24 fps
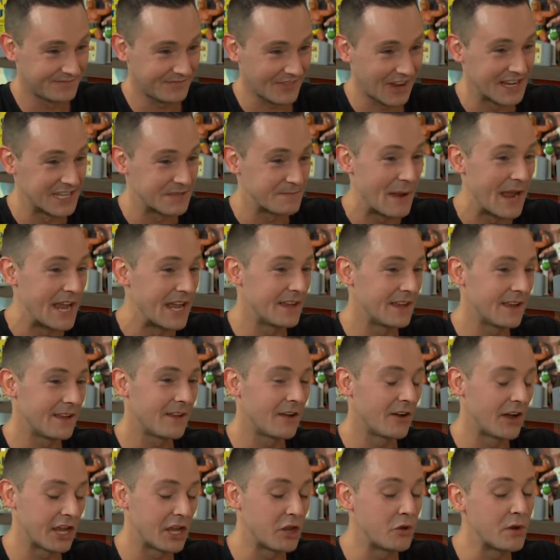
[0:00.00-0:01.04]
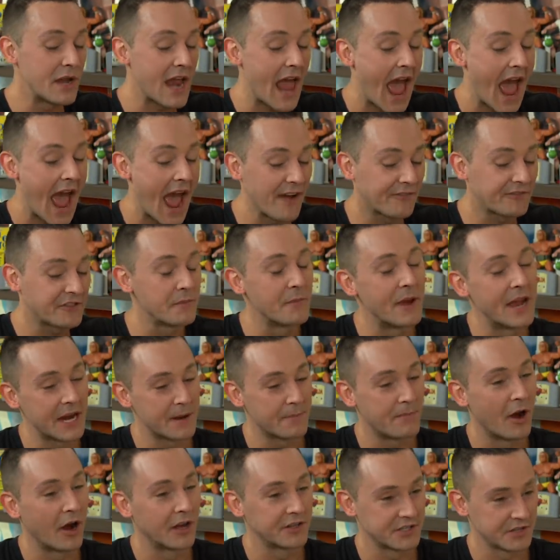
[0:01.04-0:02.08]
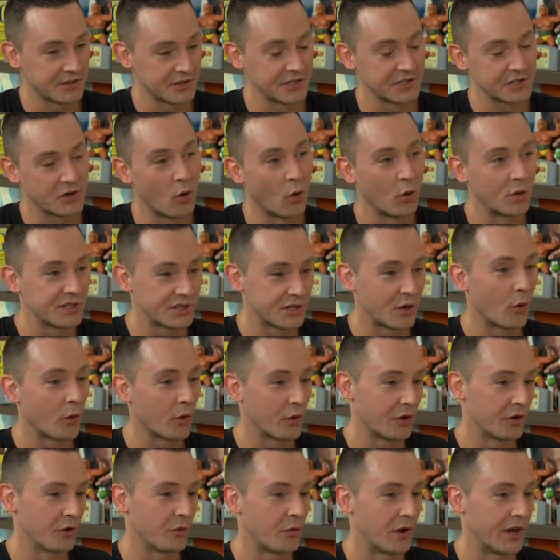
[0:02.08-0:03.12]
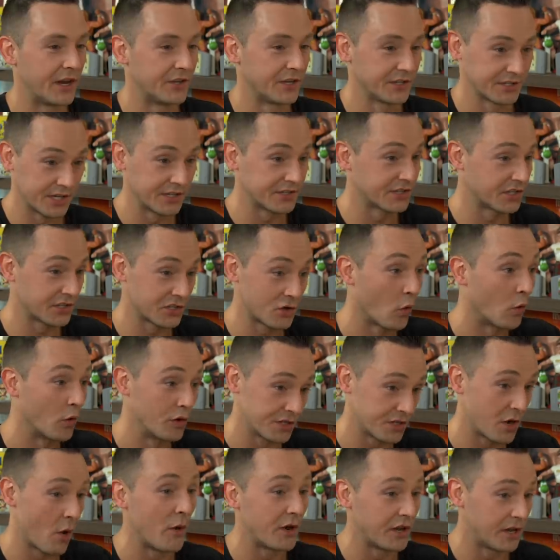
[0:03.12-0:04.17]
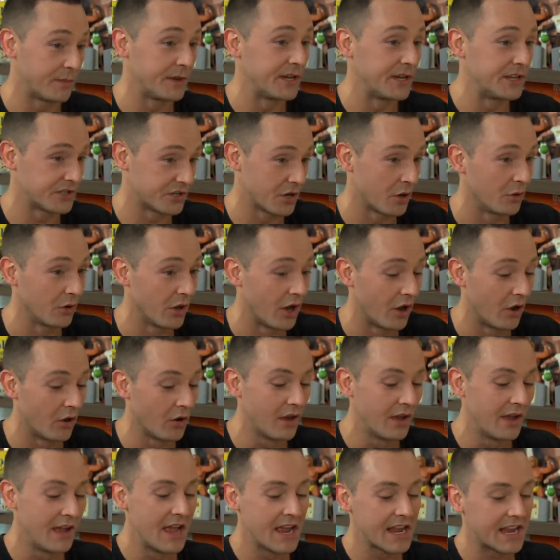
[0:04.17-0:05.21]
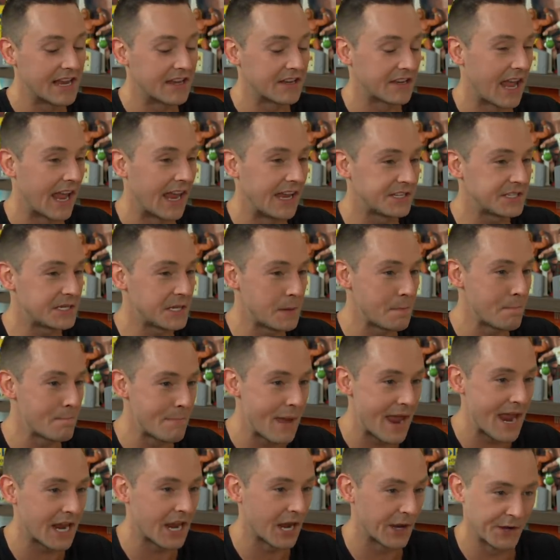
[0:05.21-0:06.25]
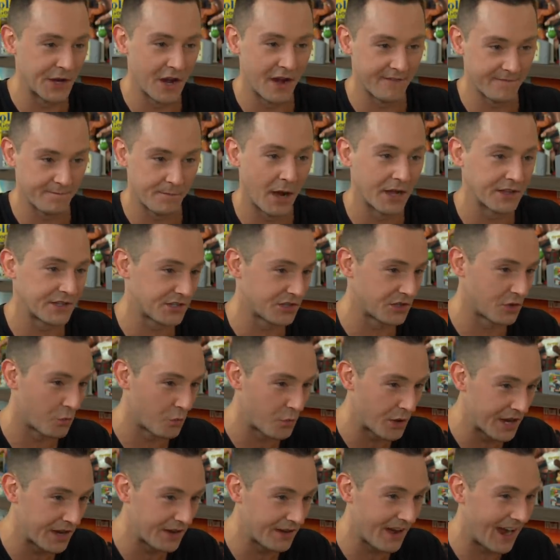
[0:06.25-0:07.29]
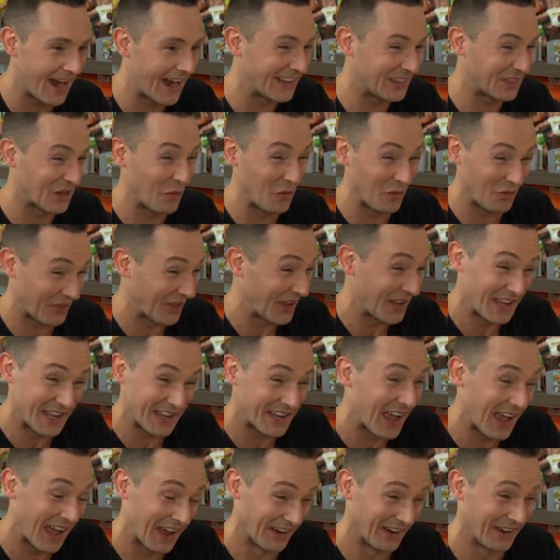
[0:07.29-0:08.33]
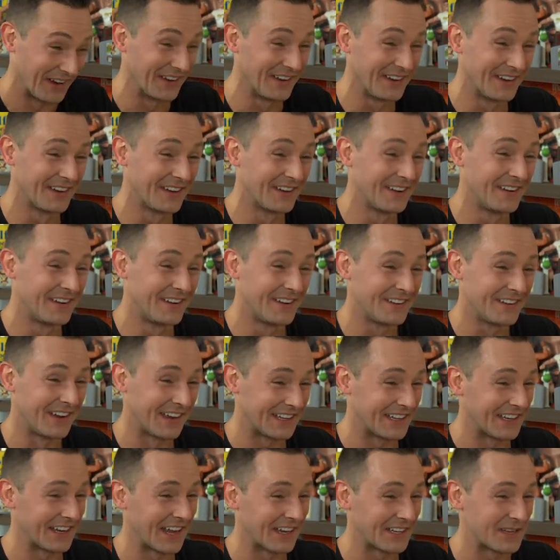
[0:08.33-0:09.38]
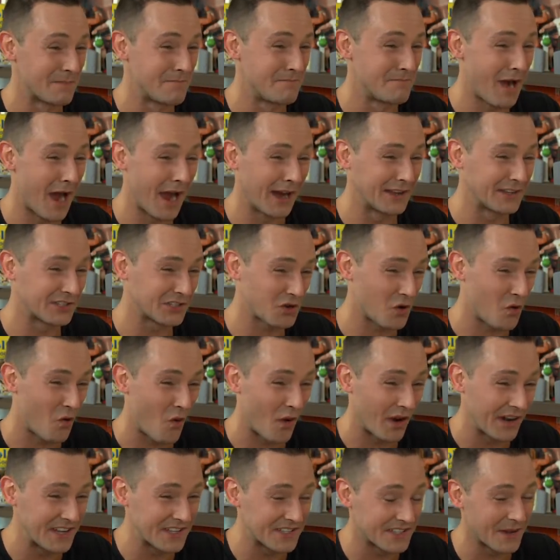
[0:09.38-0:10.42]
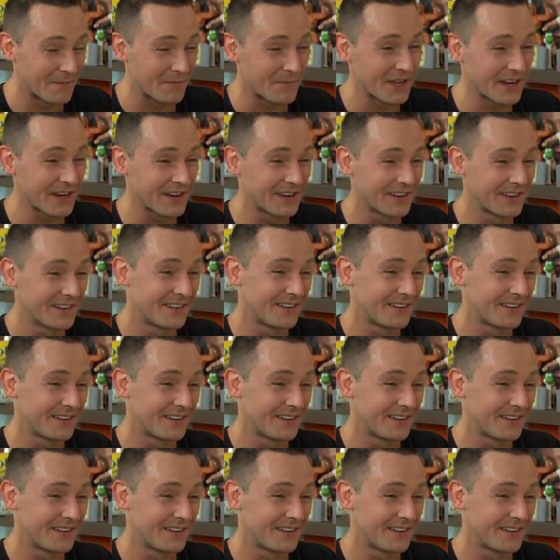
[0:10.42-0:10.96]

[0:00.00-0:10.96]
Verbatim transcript: Like, pay, like you have to make putts at this course in order to win, just because the score is going to be so low. Can Casey make enough putts to win? I don't think he can. Like to get to minus twenty something?